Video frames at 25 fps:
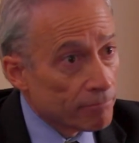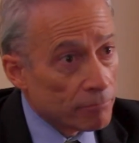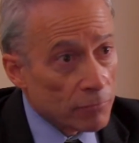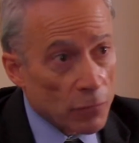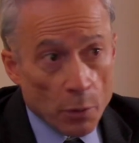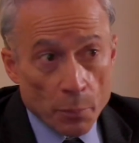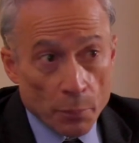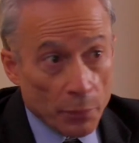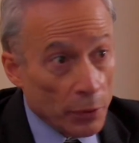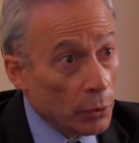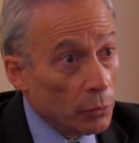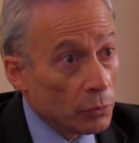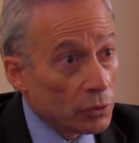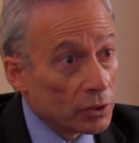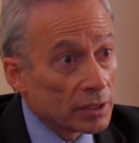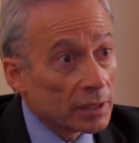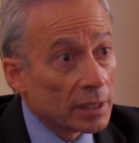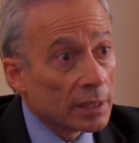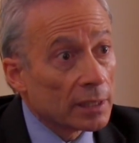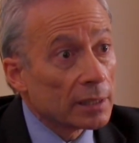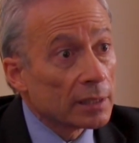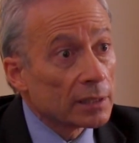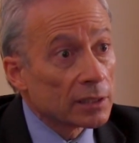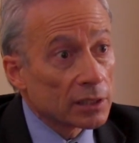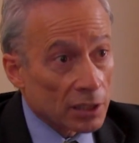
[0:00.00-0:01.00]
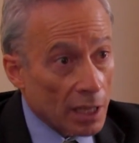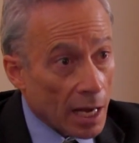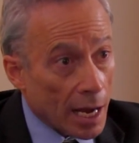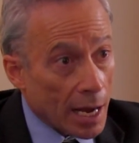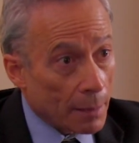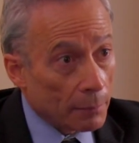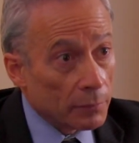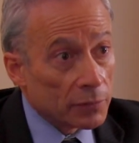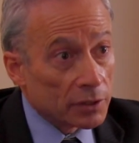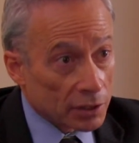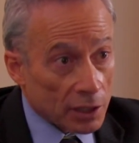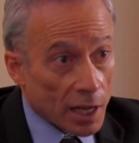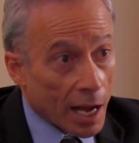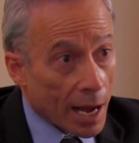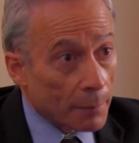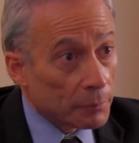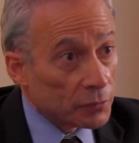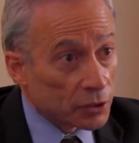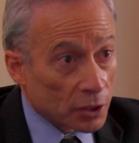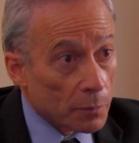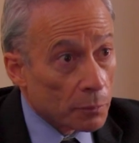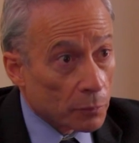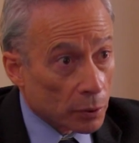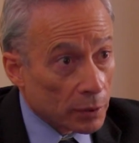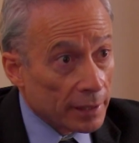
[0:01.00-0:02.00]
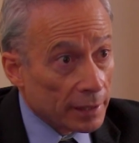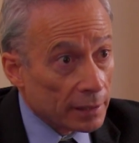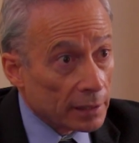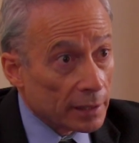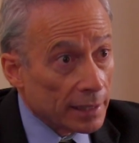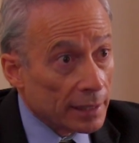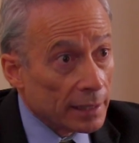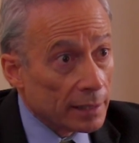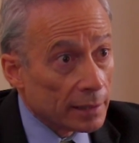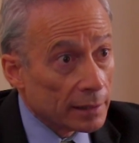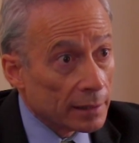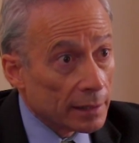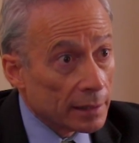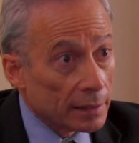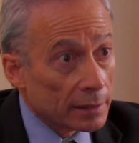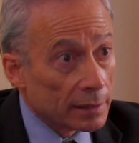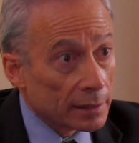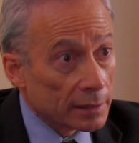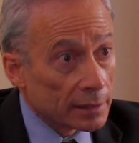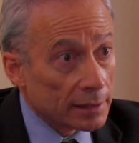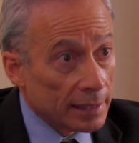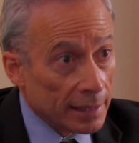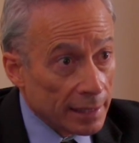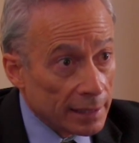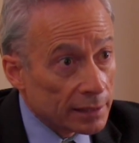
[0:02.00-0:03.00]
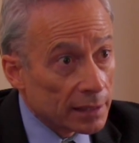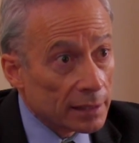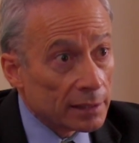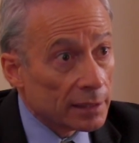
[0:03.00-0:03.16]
abuse stops completely. Cease and